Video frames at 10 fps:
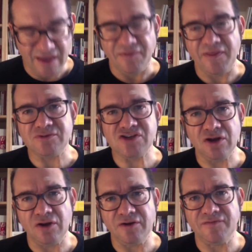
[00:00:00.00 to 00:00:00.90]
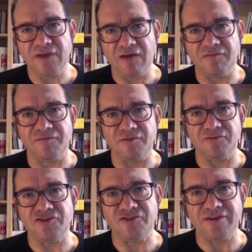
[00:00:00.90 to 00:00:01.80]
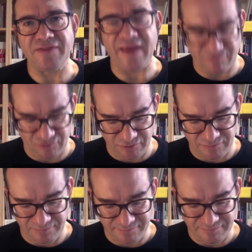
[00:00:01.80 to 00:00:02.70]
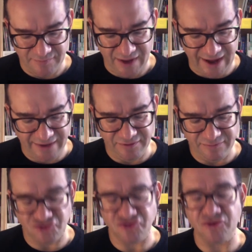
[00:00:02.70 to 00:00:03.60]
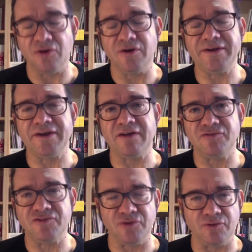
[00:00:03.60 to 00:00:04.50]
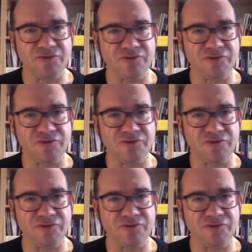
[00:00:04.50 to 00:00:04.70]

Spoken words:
There was a lot of love for Richard in that room, and I'm sure enough resource,